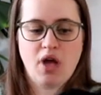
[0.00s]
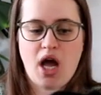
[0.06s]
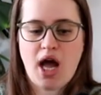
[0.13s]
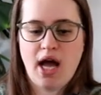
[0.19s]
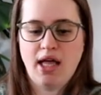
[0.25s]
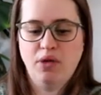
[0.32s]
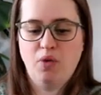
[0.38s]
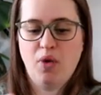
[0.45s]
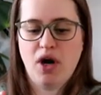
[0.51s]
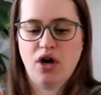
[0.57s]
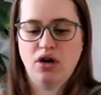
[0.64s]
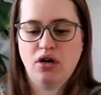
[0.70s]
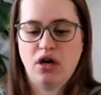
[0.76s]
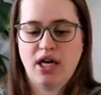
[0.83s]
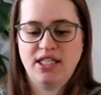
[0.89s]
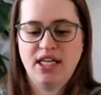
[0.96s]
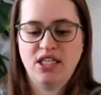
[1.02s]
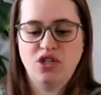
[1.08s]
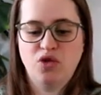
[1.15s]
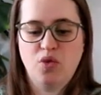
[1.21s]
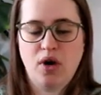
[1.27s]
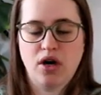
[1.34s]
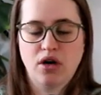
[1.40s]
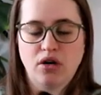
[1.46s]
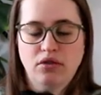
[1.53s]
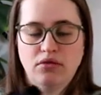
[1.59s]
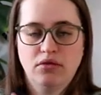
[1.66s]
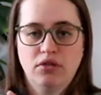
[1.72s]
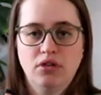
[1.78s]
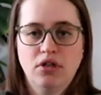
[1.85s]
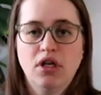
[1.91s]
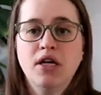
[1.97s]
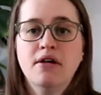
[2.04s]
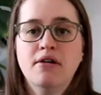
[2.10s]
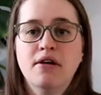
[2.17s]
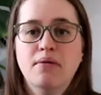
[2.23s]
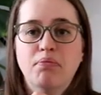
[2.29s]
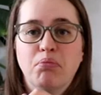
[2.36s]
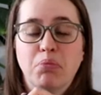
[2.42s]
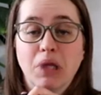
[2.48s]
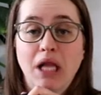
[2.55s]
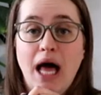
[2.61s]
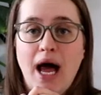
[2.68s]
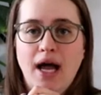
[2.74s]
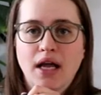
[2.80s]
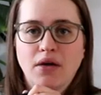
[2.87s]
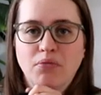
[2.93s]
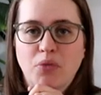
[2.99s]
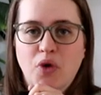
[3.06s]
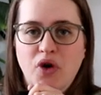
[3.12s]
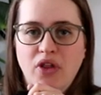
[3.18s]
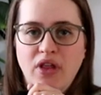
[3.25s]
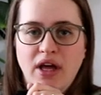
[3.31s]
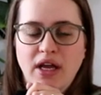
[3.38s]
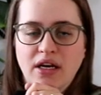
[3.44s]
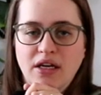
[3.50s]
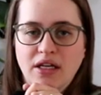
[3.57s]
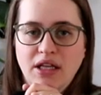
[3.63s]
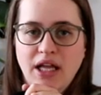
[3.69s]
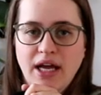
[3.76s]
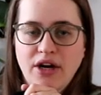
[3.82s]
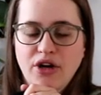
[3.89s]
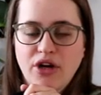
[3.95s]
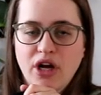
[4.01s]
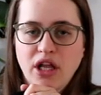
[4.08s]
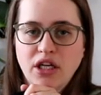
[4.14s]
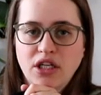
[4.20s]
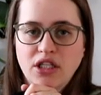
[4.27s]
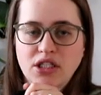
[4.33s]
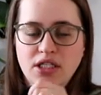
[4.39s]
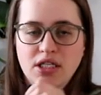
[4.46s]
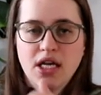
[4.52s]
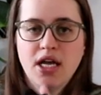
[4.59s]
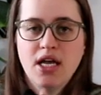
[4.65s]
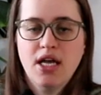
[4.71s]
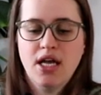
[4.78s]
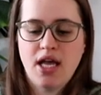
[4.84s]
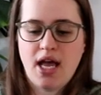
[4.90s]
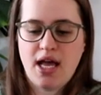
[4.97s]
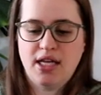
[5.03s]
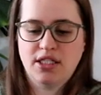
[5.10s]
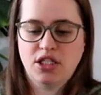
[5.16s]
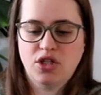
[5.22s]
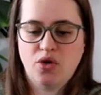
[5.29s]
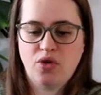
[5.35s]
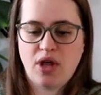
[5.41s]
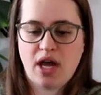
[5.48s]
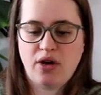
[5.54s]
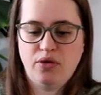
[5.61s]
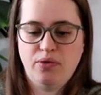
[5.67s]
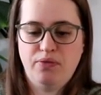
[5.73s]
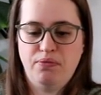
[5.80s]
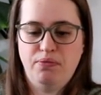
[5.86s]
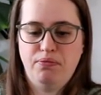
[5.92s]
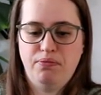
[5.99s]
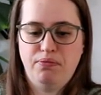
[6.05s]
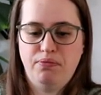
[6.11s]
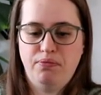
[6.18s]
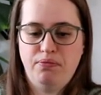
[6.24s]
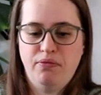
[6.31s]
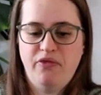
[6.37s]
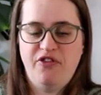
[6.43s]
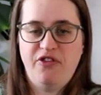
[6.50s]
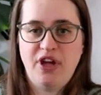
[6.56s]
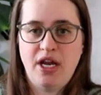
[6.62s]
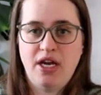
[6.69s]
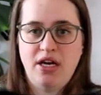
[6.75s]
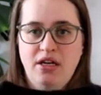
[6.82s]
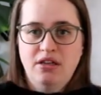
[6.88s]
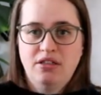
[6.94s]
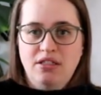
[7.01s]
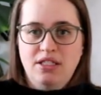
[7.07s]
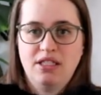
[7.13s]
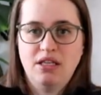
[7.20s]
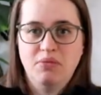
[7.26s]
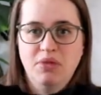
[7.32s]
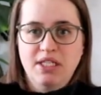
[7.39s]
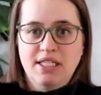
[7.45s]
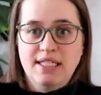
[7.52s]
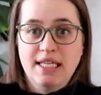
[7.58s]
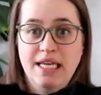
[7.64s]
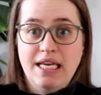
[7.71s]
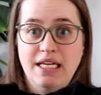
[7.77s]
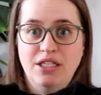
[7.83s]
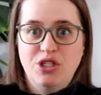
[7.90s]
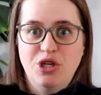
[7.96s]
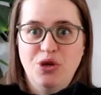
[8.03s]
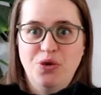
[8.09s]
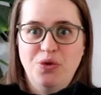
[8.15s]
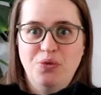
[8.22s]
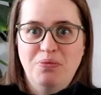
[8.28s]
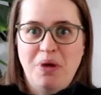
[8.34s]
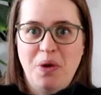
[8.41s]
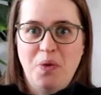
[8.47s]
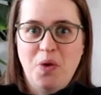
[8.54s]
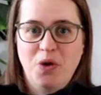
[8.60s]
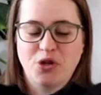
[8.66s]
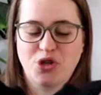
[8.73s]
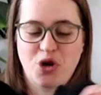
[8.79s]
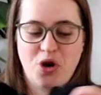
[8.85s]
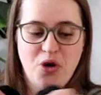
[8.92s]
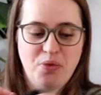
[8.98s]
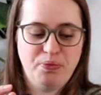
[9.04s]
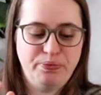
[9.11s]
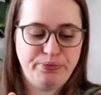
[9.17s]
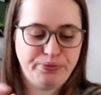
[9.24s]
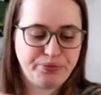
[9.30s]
I tend to wear black more than lighter colors, and so that'll fit seamlessly into my wardrobe.